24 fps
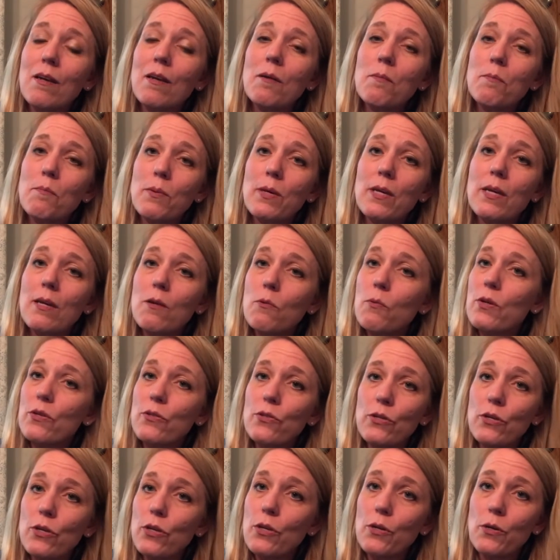be with
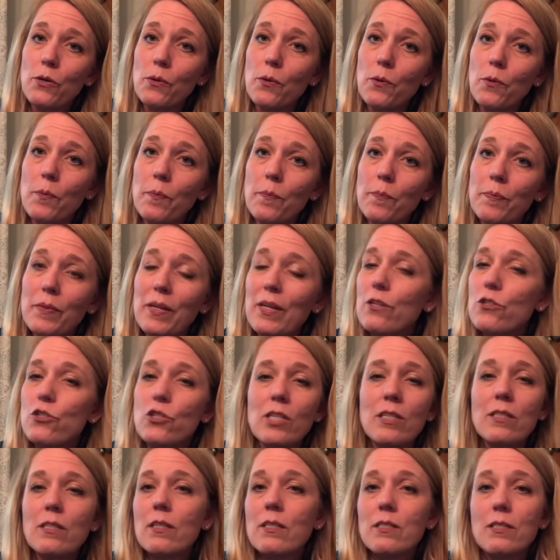you."
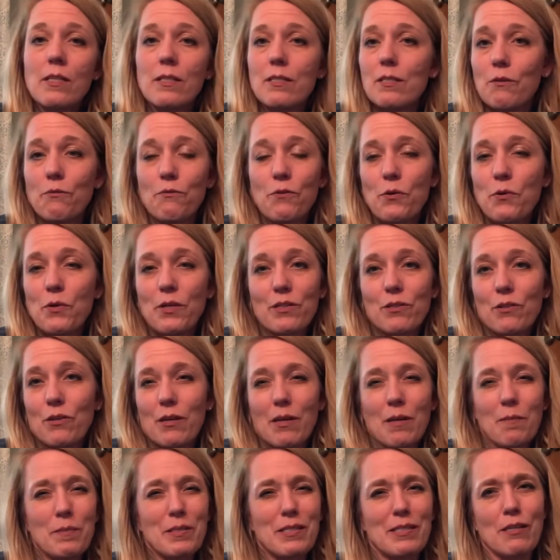Jesus doesn't focus on
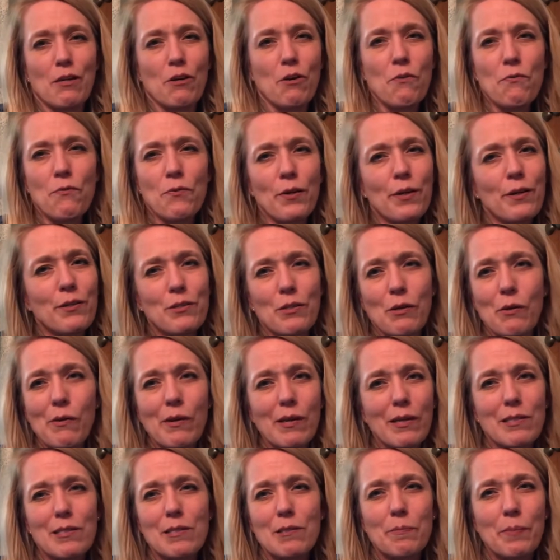himself or his own
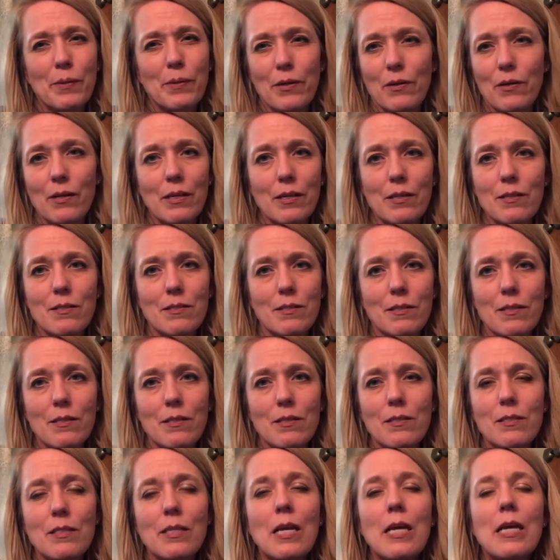
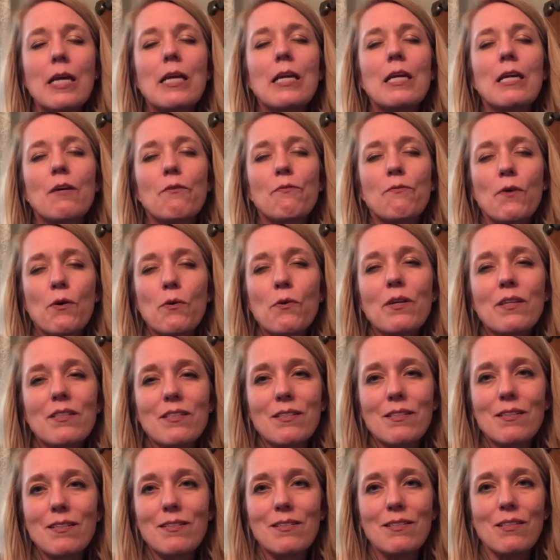experiences. He
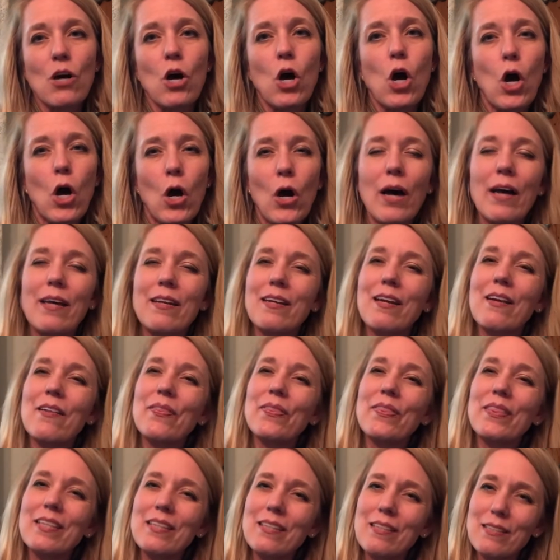focuses on
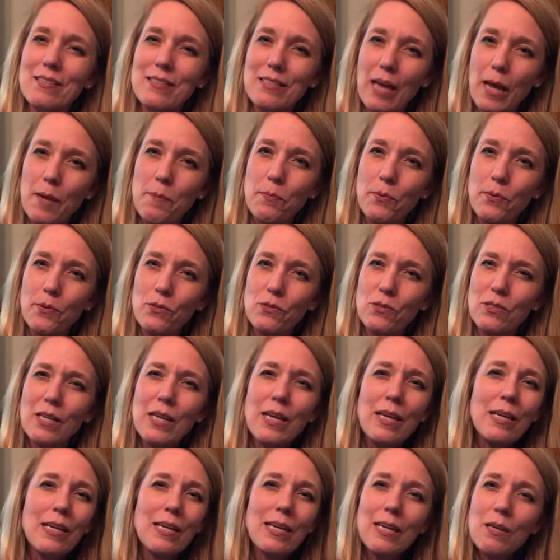the disciples.
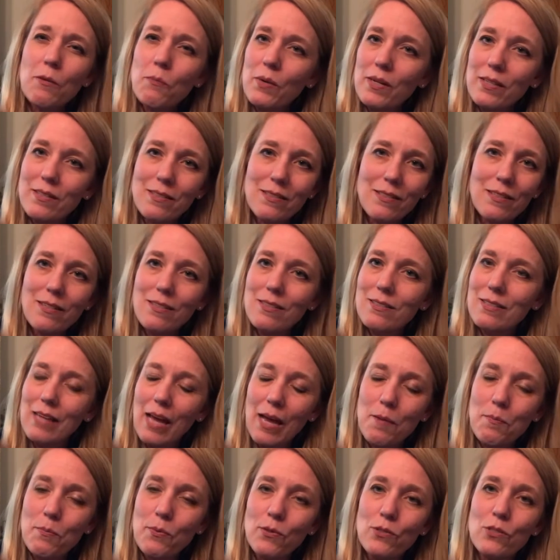He wants the
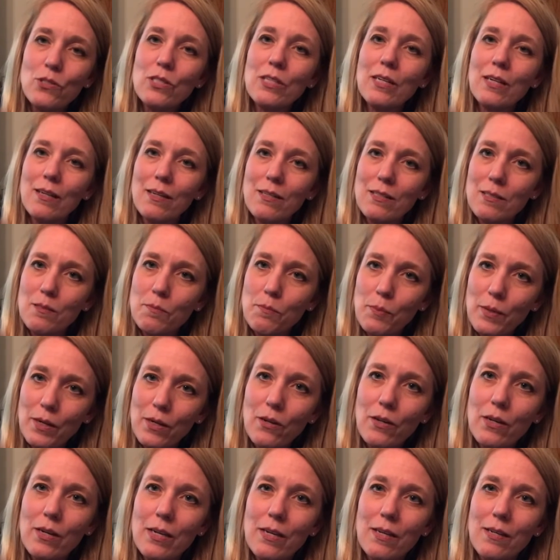disciples to
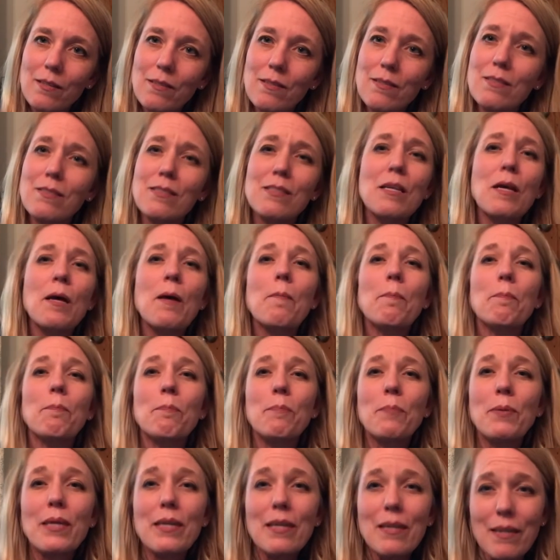experience
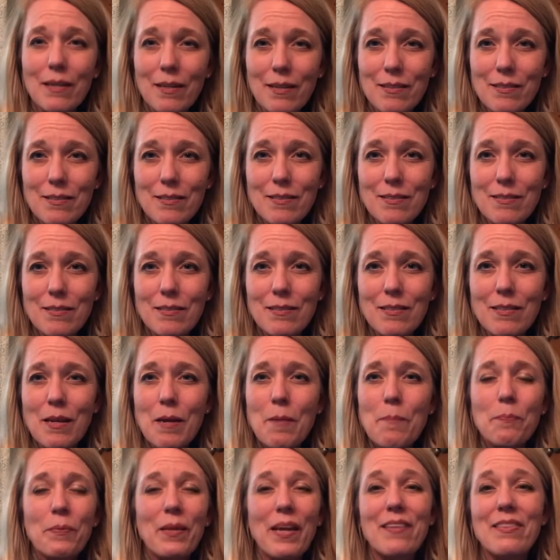peace.
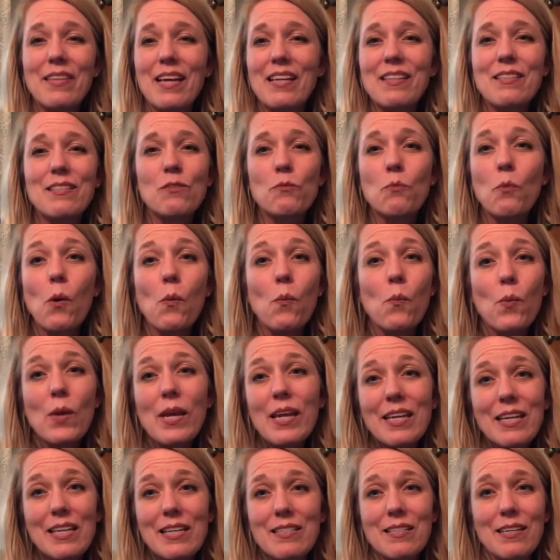And that's what we
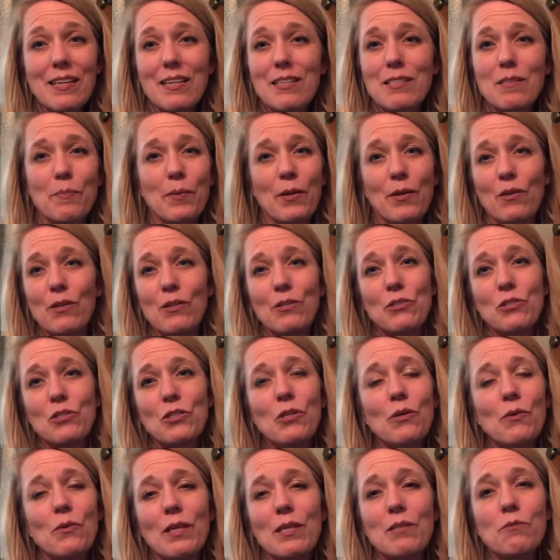need to experience
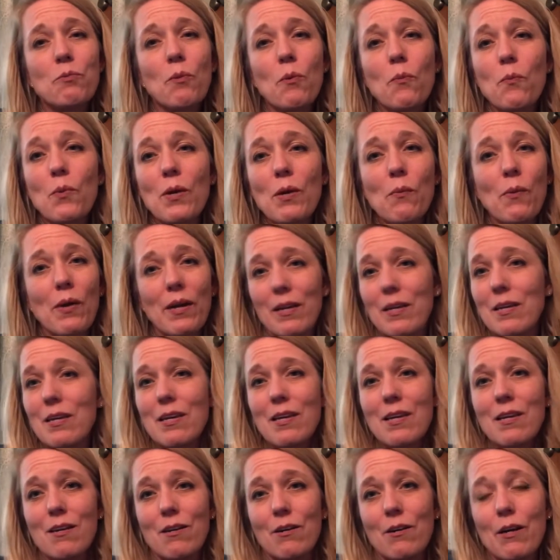too. That's what we want to
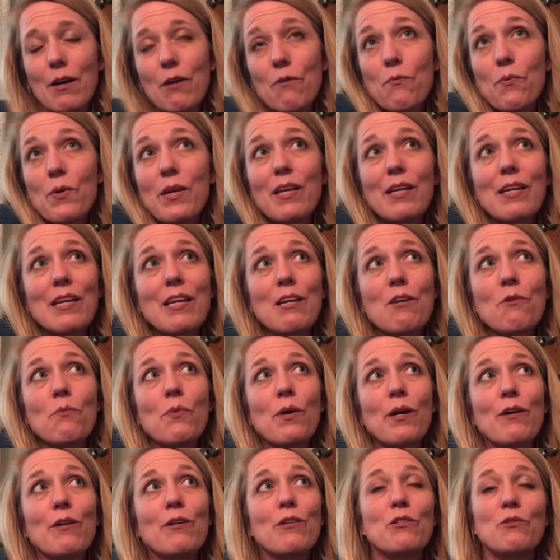hear. If we could hear
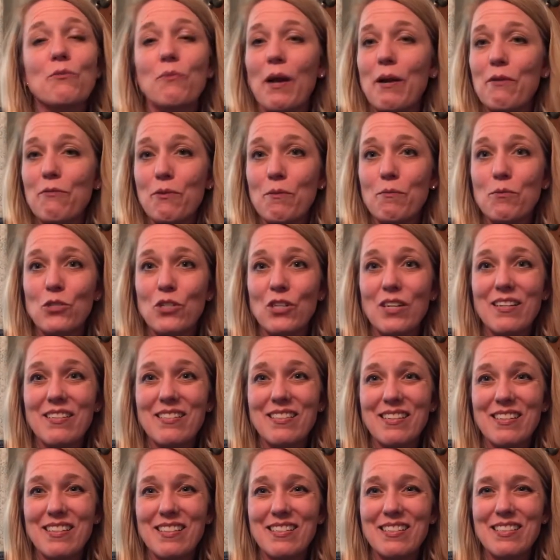words right from
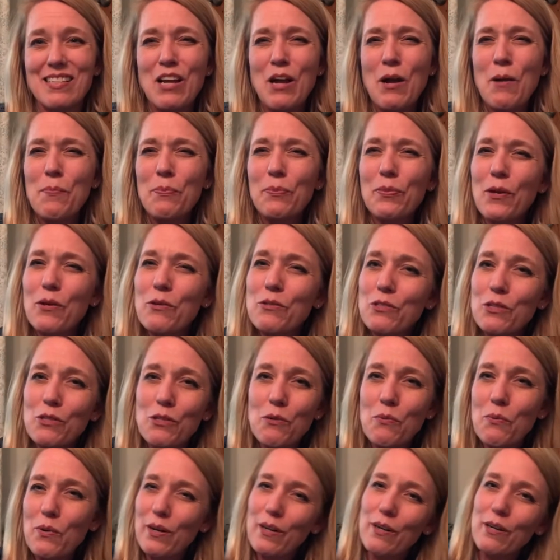Jesus, those are the
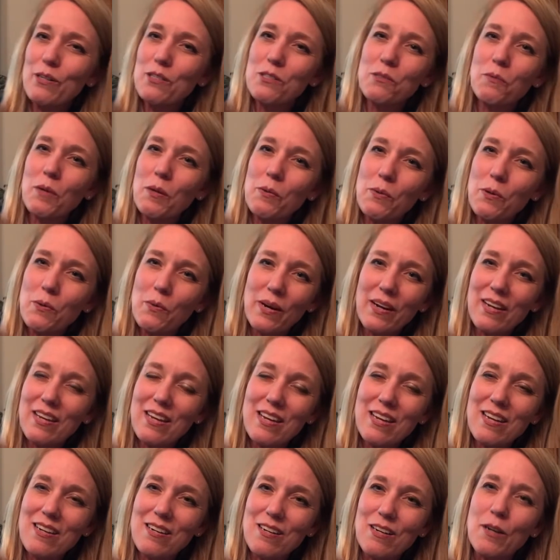words we would want to
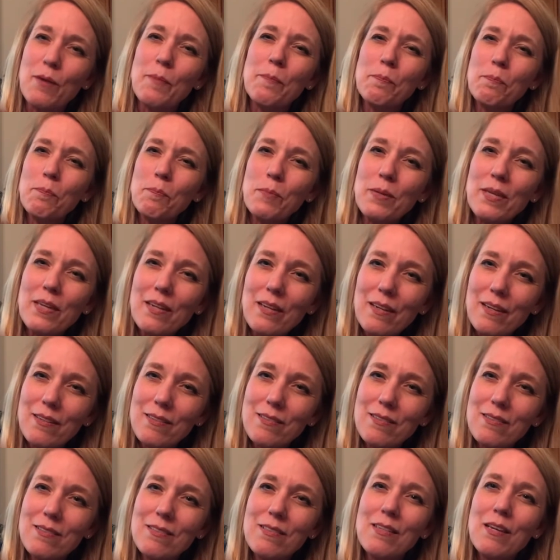hear.
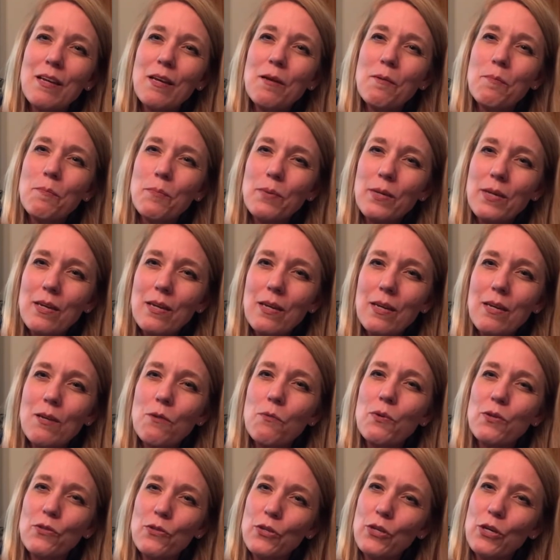Peace be
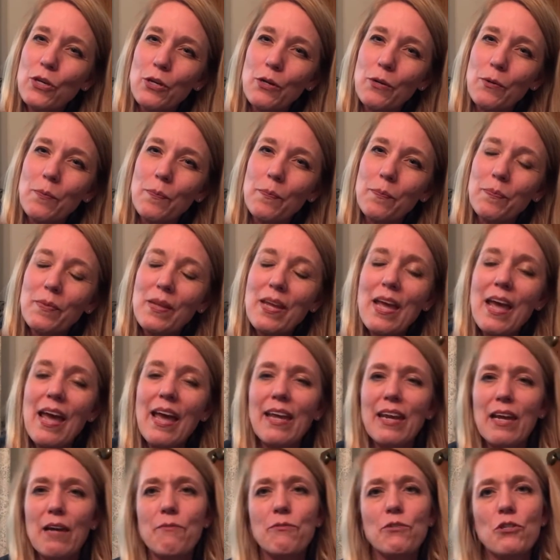with you.
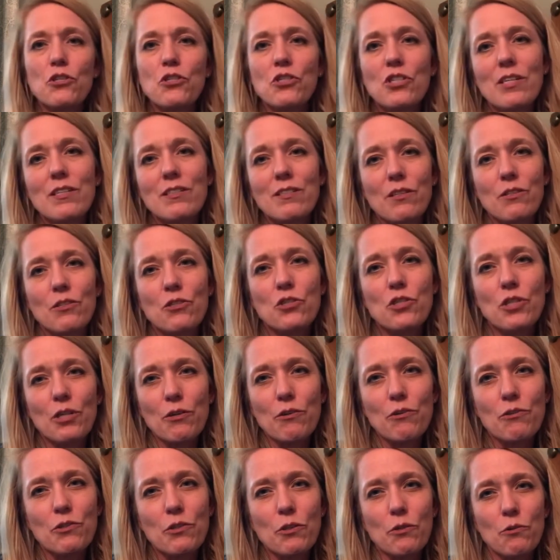And after Jesus
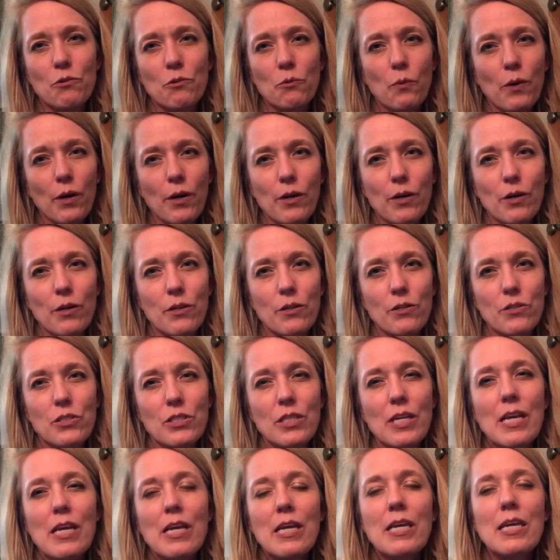shares those words,
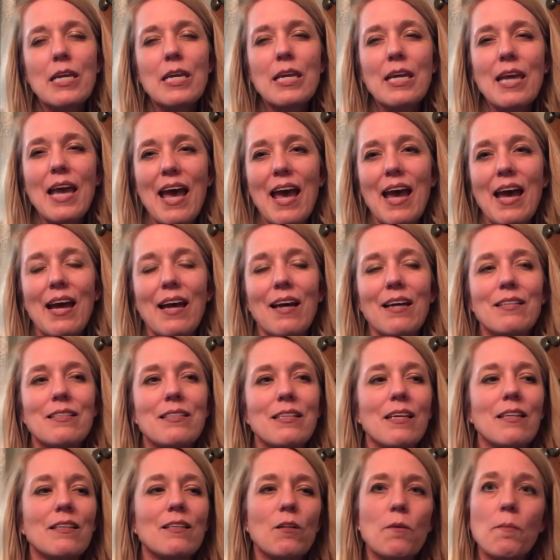he adds
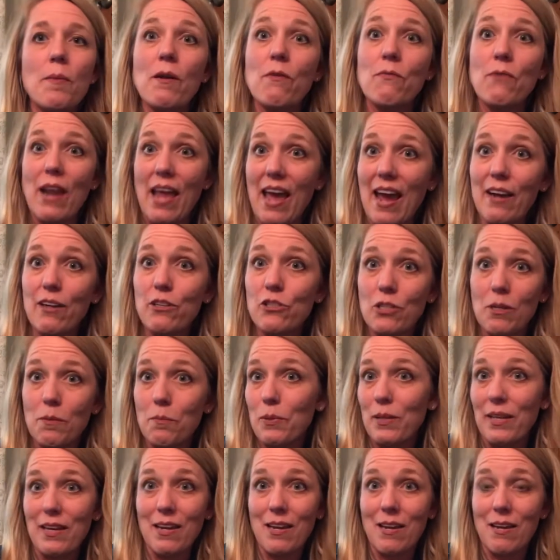a little bit of an action
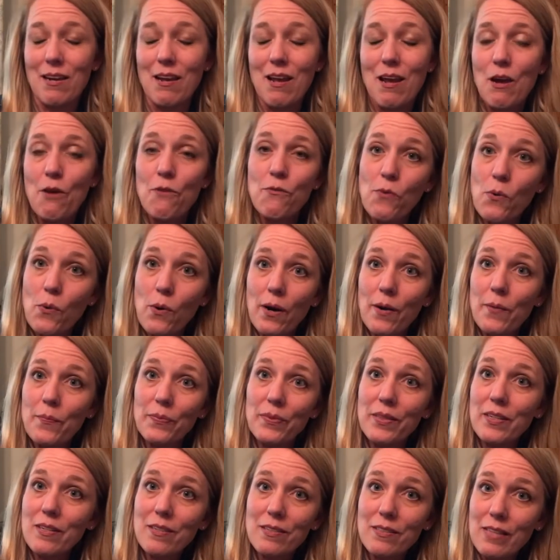plan for
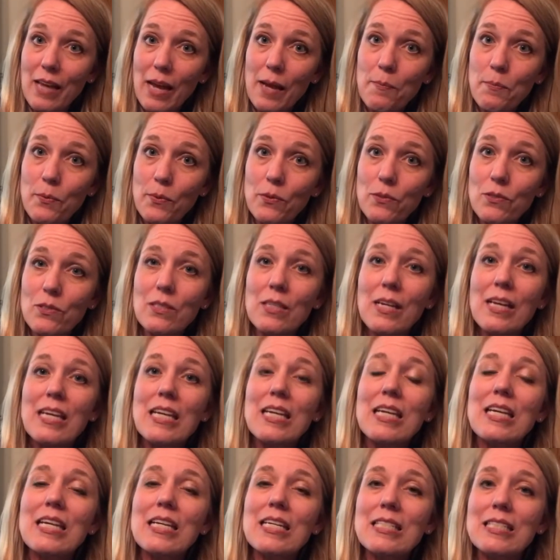the disciples.
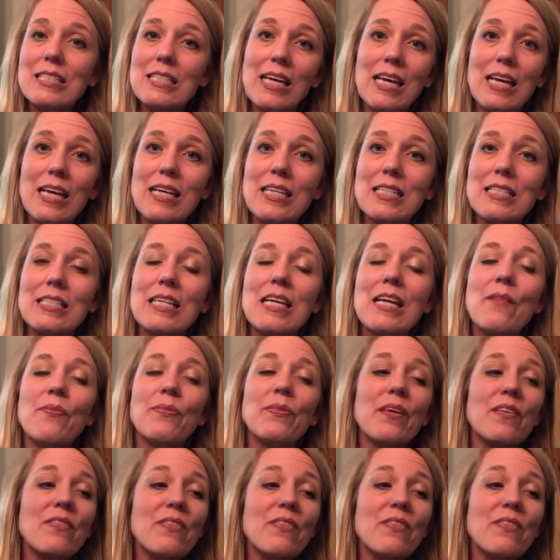He says that